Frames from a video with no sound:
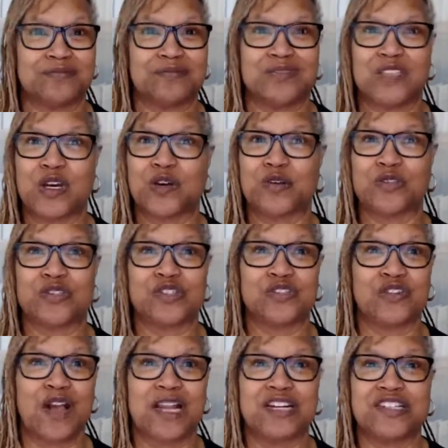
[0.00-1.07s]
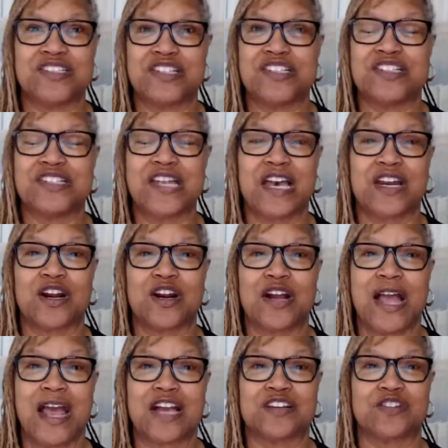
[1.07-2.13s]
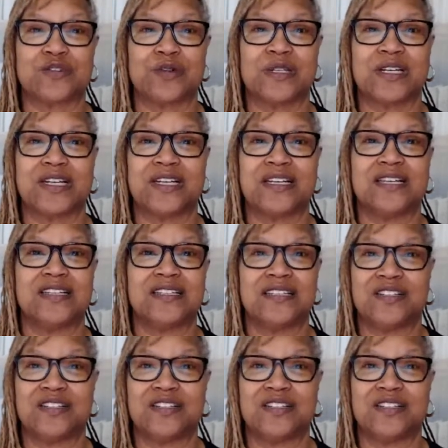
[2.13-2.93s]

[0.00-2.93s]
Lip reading: those strategies that are actually,